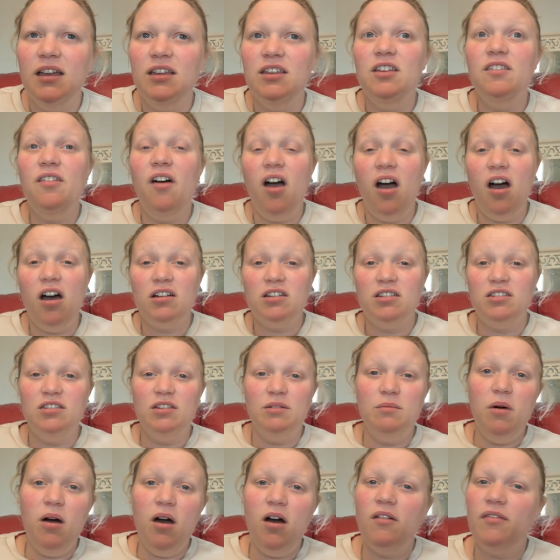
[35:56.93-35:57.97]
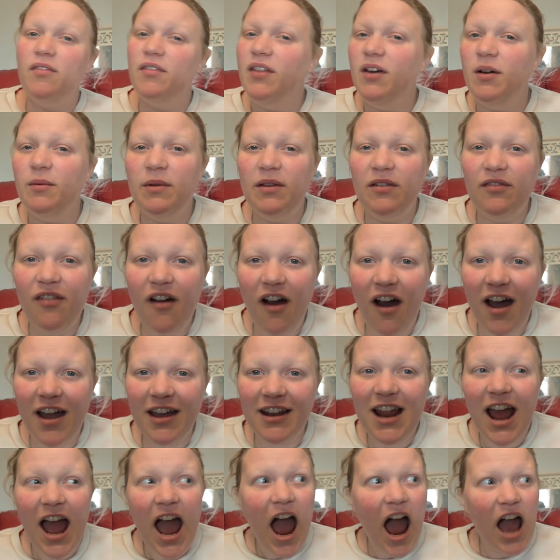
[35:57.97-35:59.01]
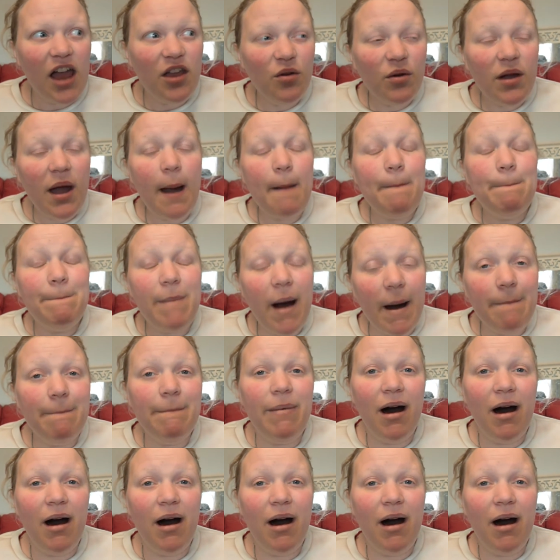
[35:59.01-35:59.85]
you've hardened them off, and they'll be fine, and you'll get a bumper